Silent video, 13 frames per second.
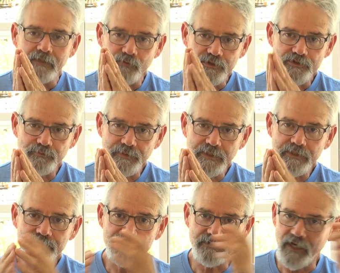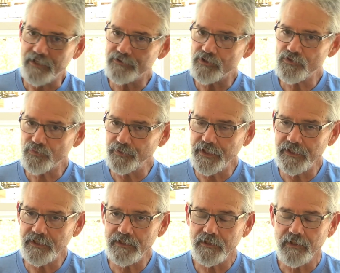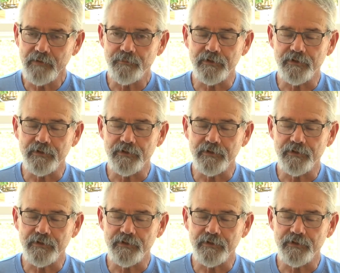which means not just reading,